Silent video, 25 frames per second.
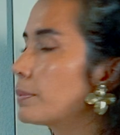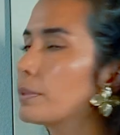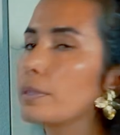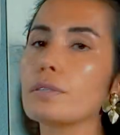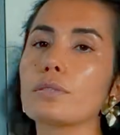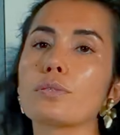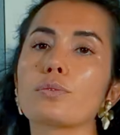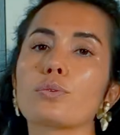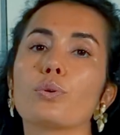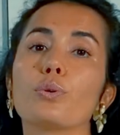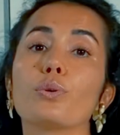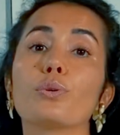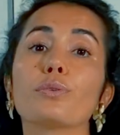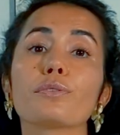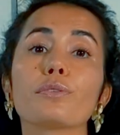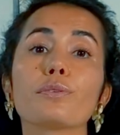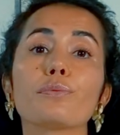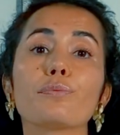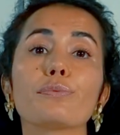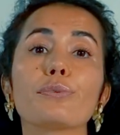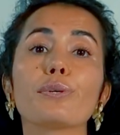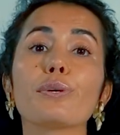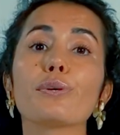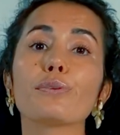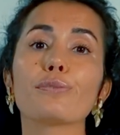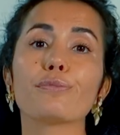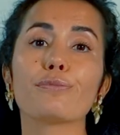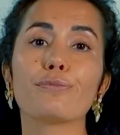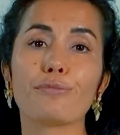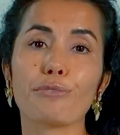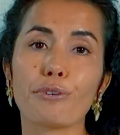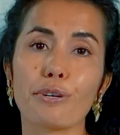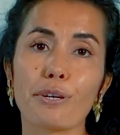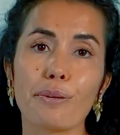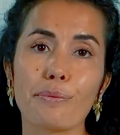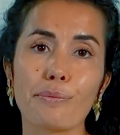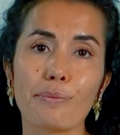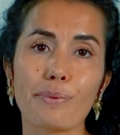this on the wall
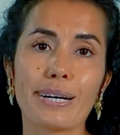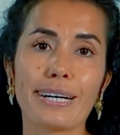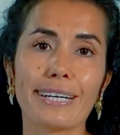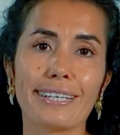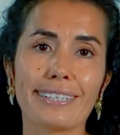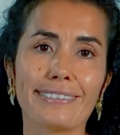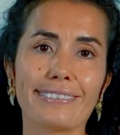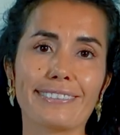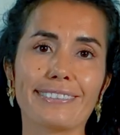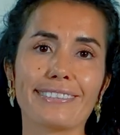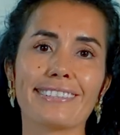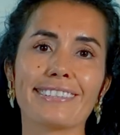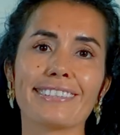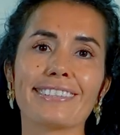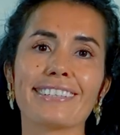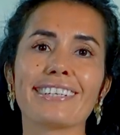for a while.